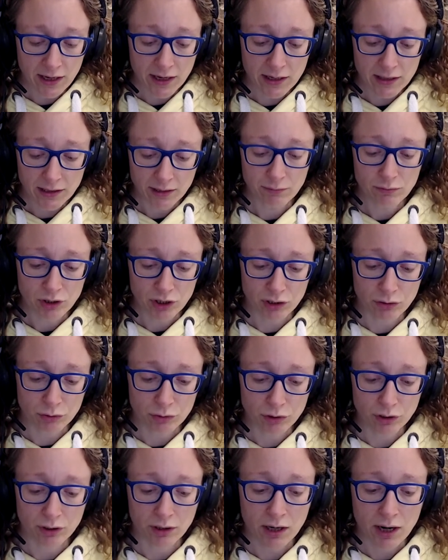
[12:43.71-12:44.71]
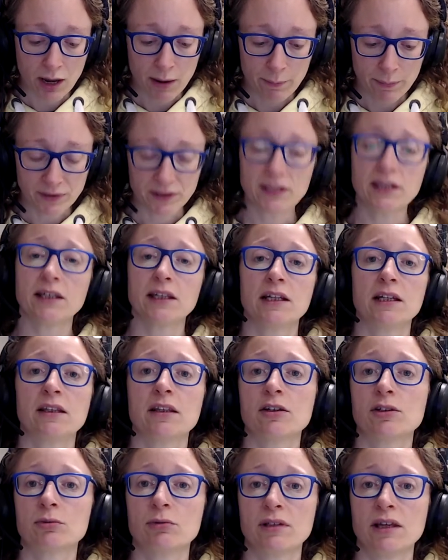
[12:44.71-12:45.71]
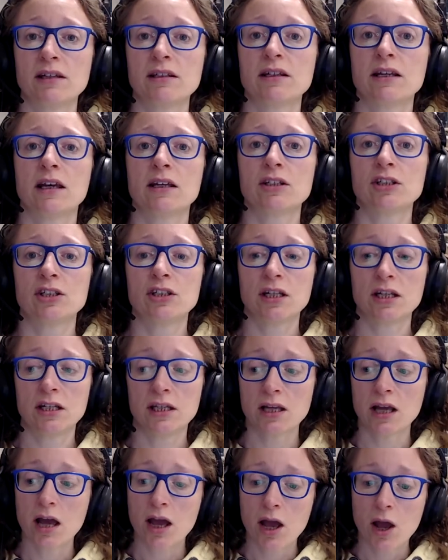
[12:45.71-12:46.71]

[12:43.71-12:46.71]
some children, particularly those with ADHD,